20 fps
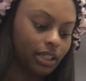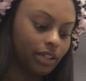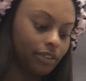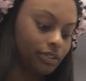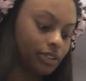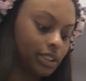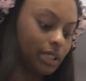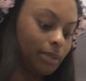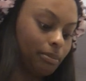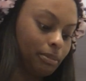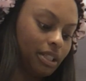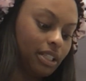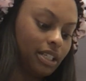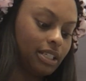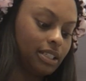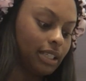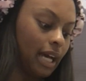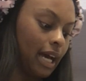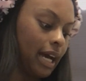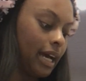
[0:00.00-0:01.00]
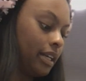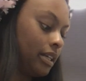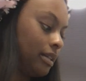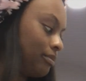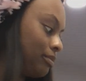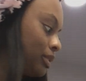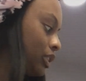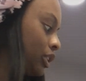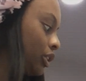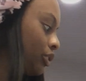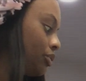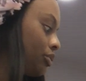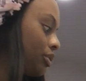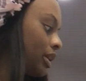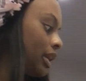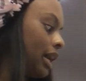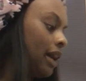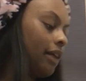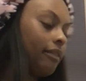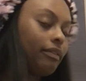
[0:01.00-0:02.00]
of some of these items so you
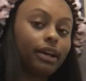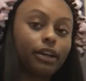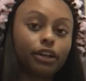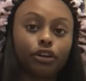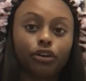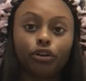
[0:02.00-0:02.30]
can have like